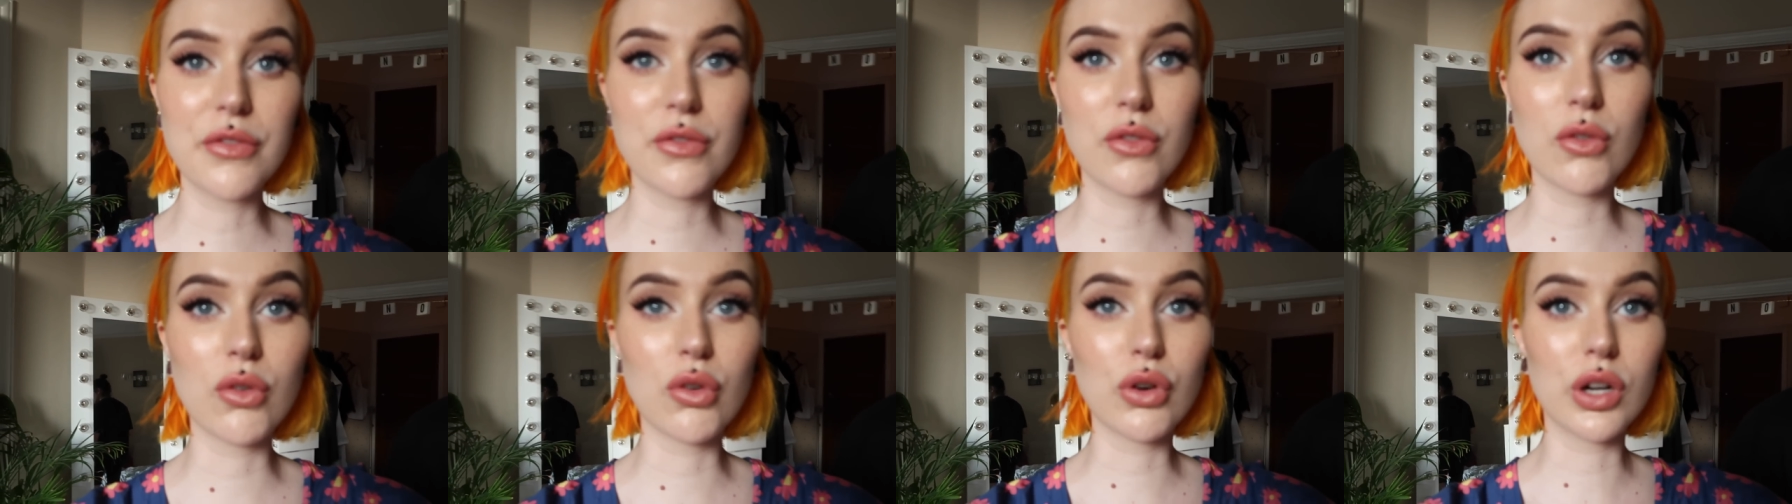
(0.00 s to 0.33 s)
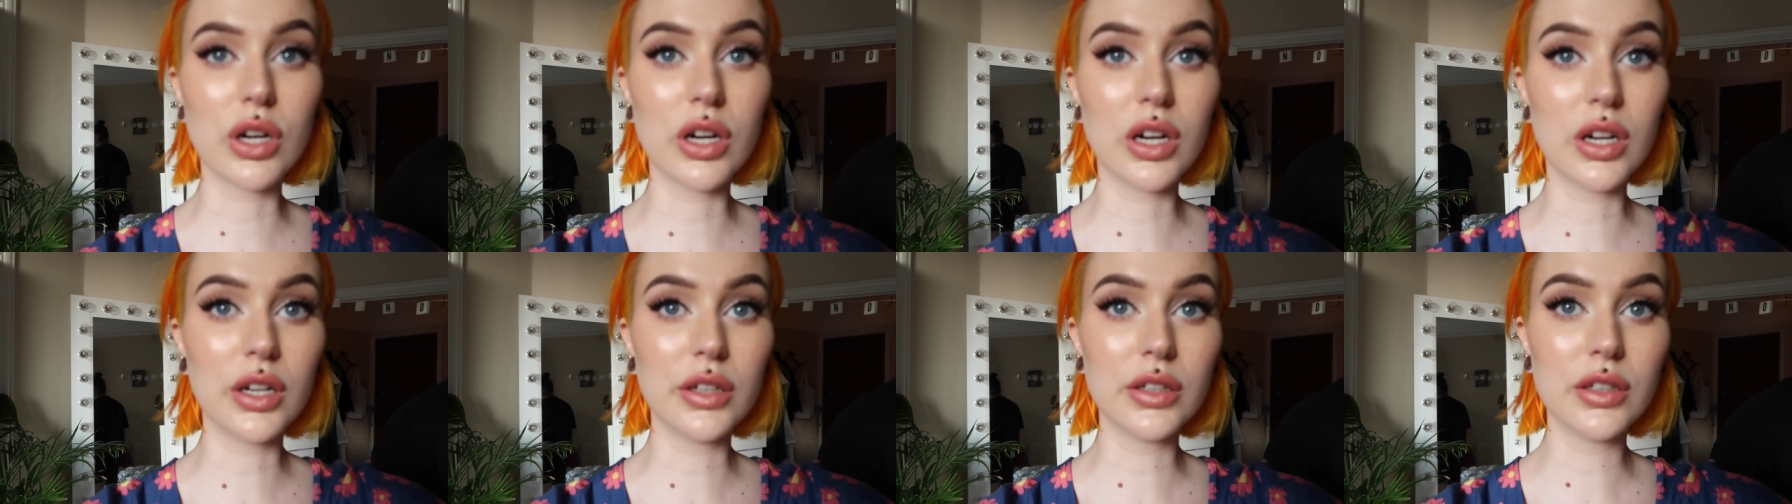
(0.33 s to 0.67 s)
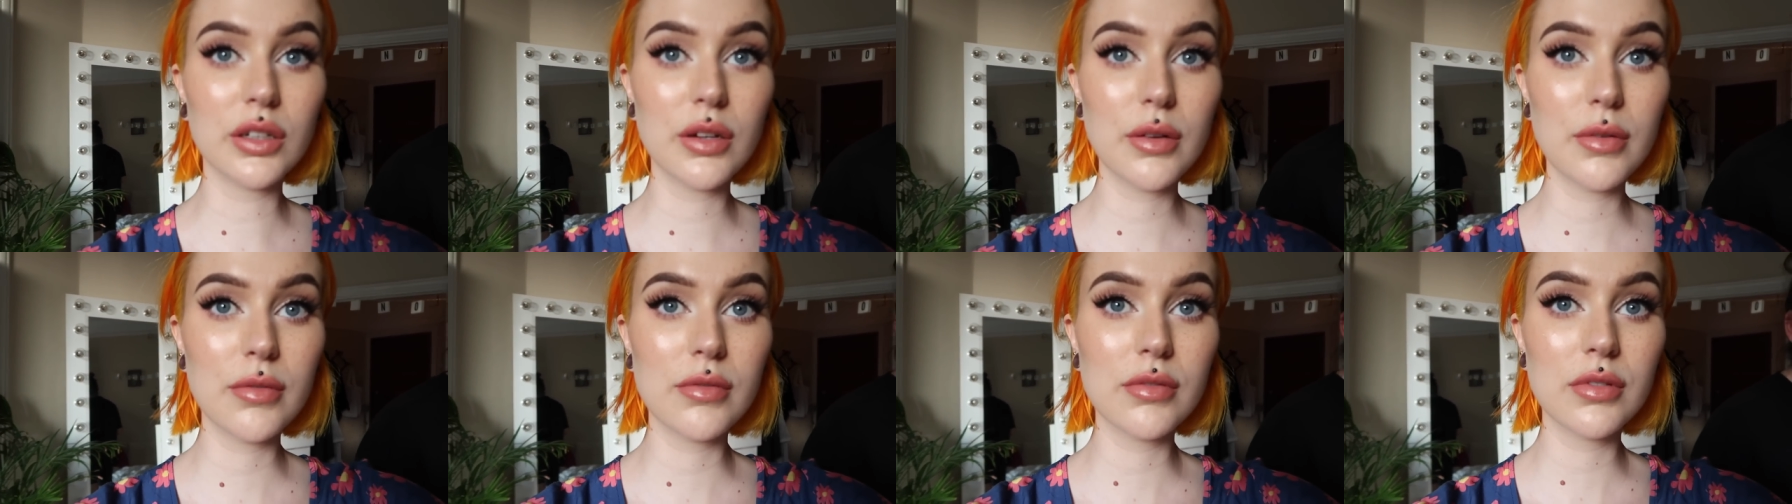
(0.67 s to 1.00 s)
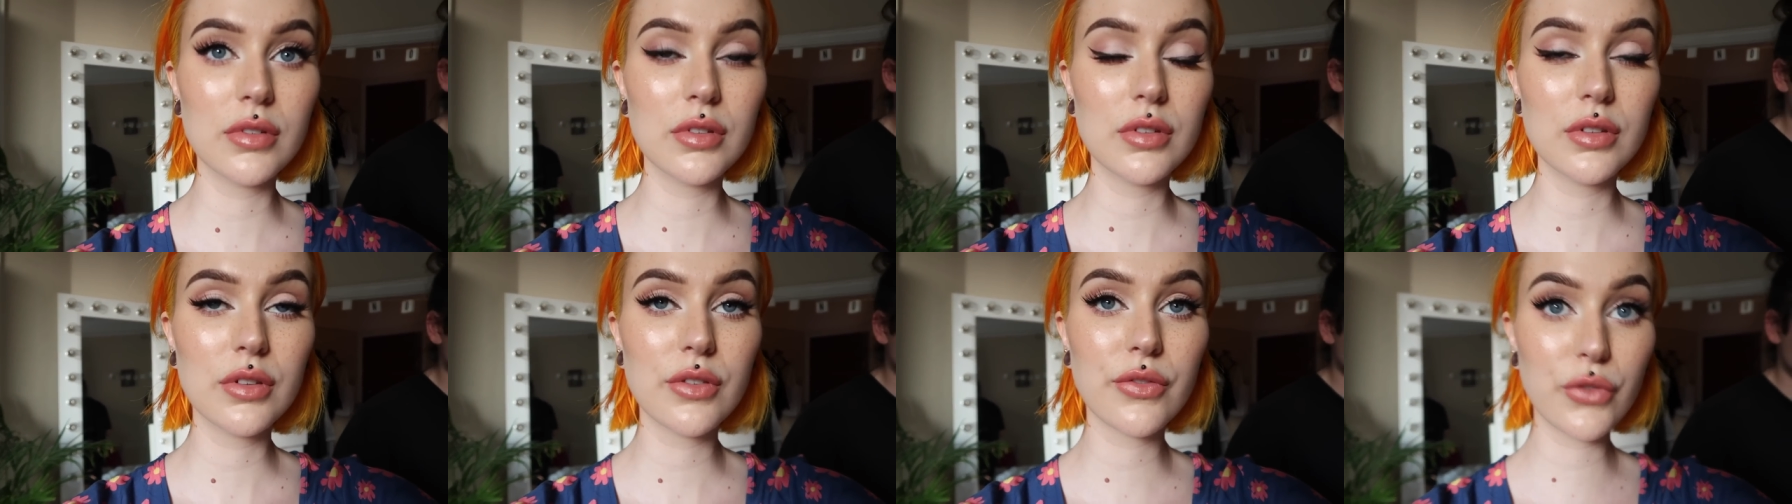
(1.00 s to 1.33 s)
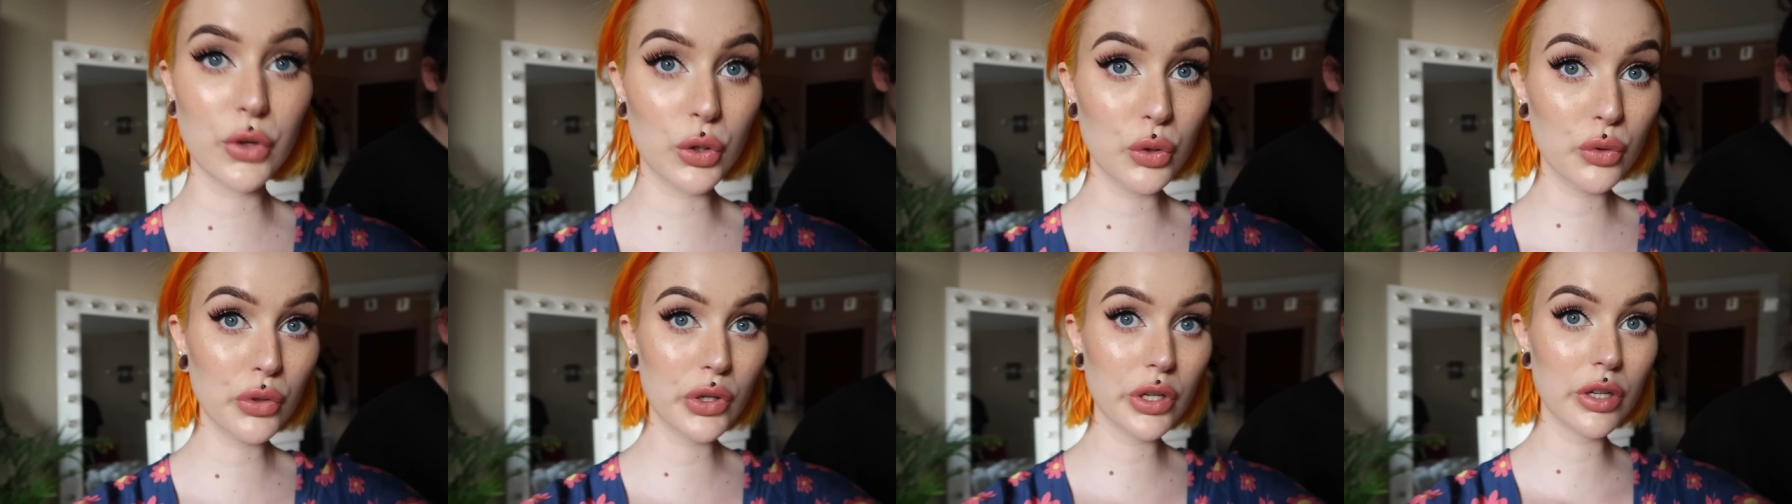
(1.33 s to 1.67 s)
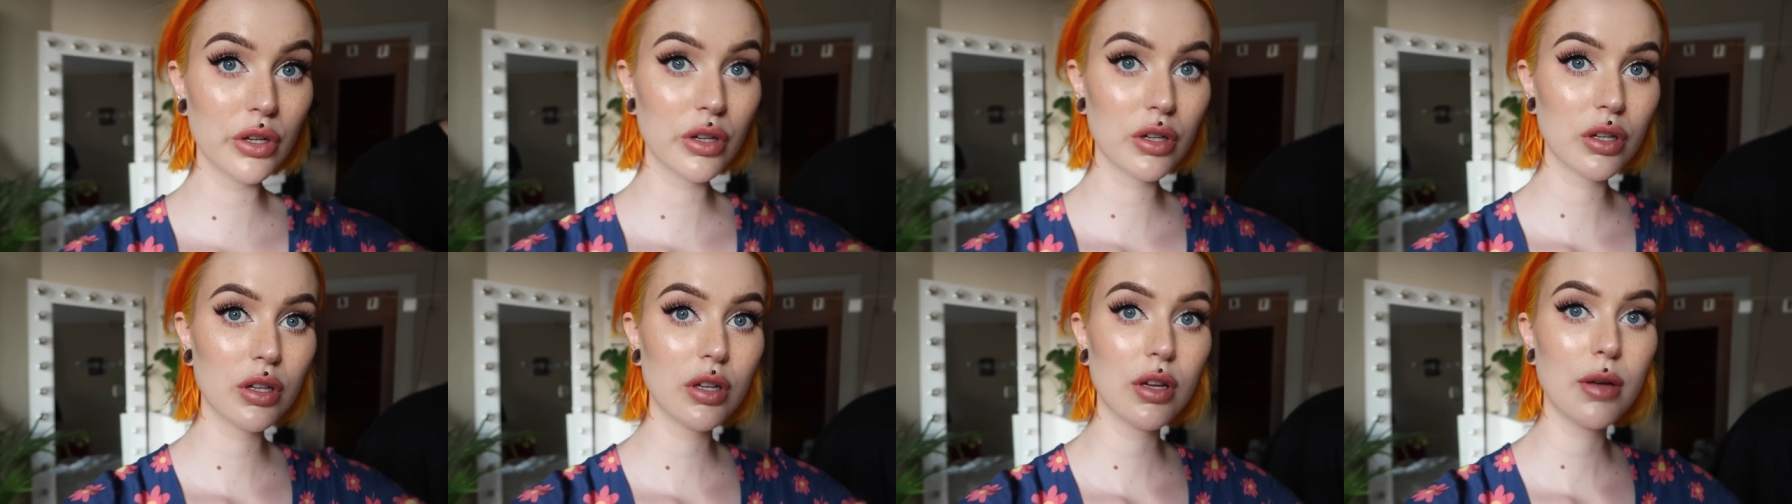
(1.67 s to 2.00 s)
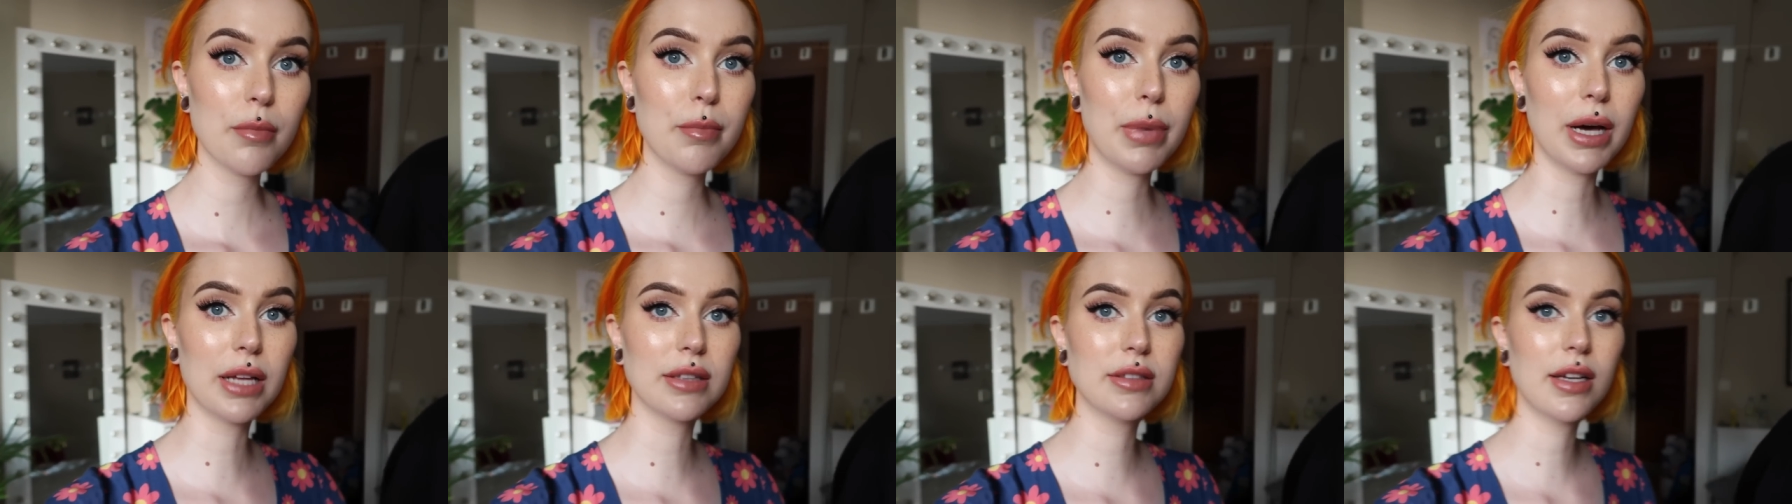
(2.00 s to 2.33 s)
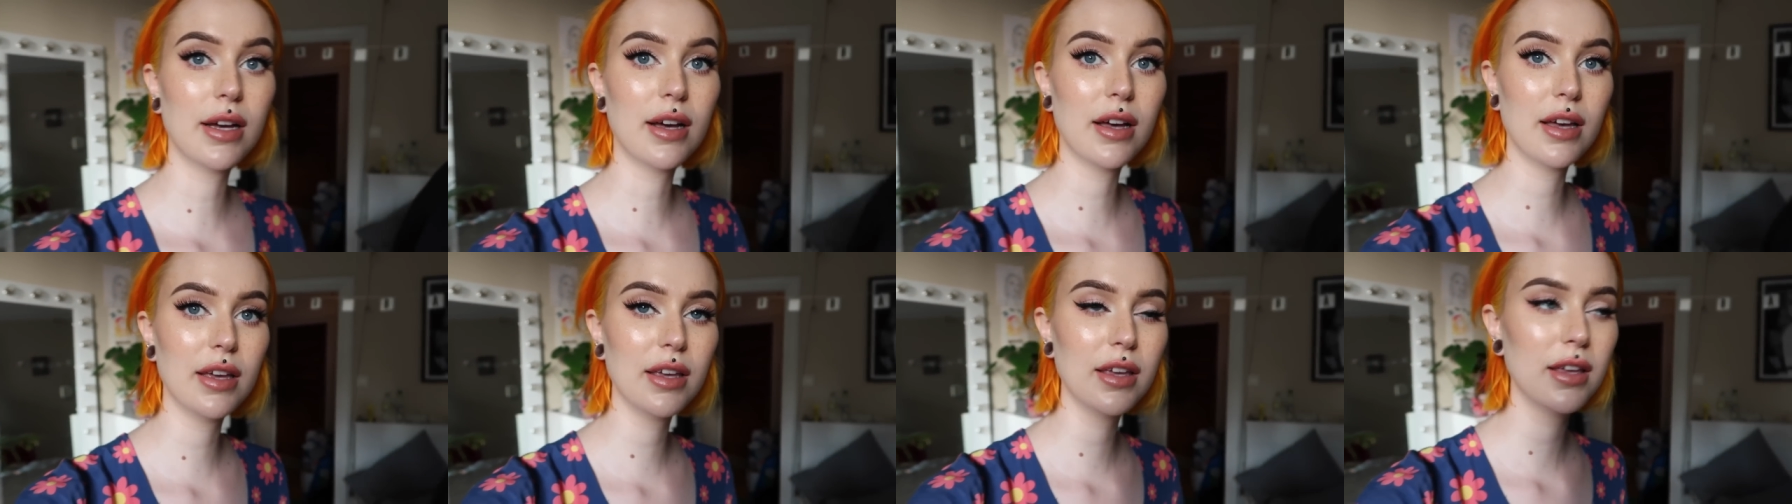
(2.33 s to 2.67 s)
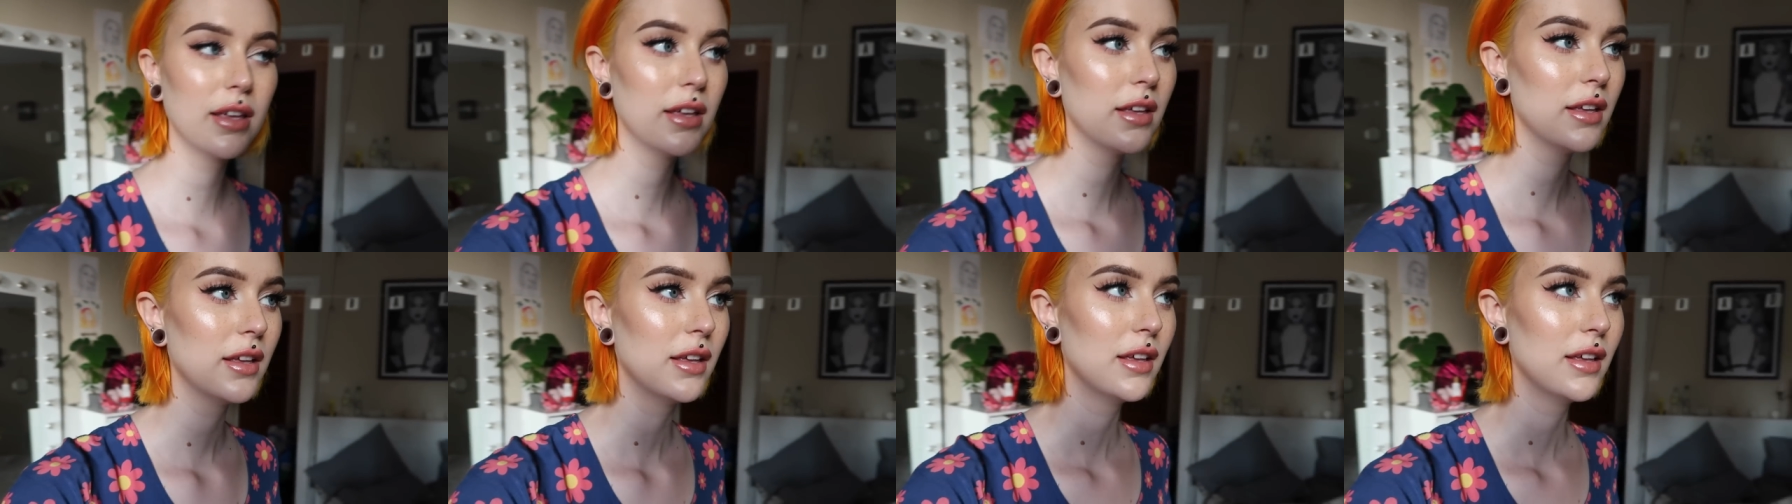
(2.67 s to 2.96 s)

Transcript: for food, pad thai.